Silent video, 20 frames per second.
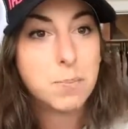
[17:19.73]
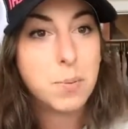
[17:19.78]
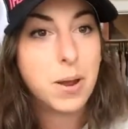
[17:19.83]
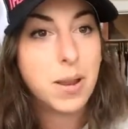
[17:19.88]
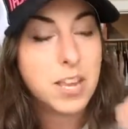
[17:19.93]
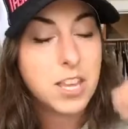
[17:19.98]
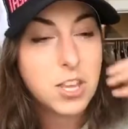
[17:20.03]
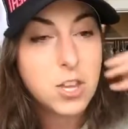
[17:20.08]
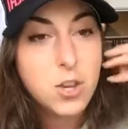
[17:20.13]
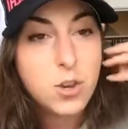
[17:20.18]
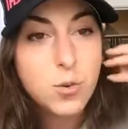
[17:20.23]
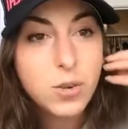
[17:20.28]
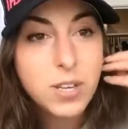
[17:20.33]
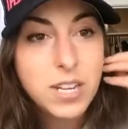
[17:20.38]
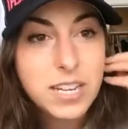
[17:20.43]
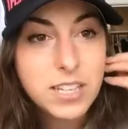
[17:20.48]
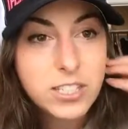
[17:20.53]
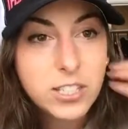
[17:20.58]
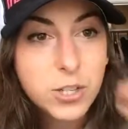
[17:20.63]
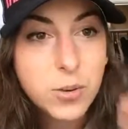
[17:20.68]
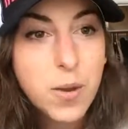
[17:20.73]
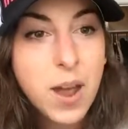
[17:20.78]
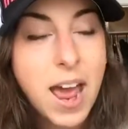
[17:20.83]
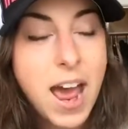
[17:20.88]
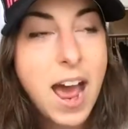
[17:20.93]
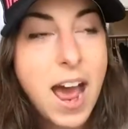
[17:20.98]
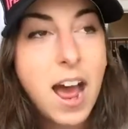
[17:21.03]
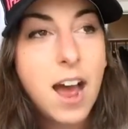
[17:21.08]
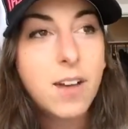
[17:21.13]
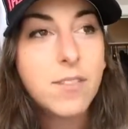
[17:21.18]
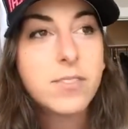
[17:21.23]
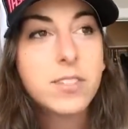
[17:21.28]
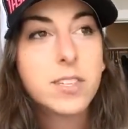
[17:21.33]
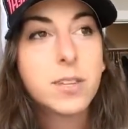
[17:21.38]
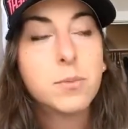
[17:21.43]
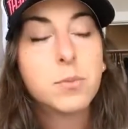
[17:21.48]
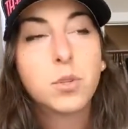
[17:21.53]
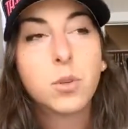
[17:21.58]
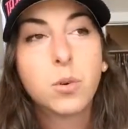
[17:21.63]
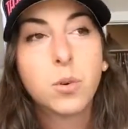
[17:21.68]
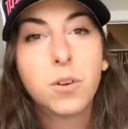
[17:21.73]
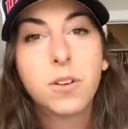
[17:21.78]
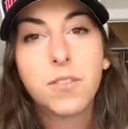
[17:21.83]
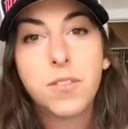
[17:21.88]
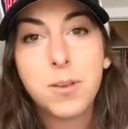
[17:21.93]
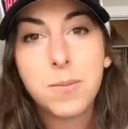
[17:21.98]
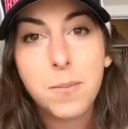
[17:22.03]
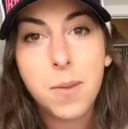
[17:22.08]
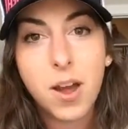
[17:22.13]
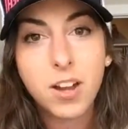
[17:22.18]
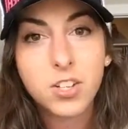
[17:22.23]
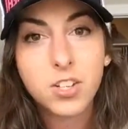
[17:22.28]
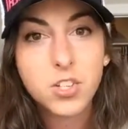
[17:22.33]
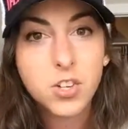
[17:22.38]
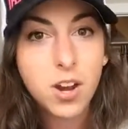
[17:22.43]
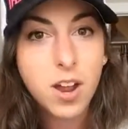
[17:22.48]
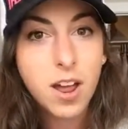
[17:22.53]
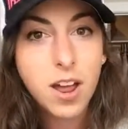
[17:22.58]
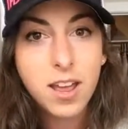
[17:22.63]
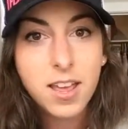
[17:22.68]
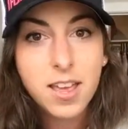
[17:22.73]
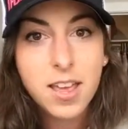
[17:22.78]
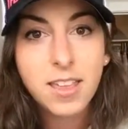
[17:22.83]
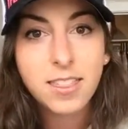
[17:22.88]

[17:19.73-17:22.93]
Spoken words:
But you need to have some sort of a mantra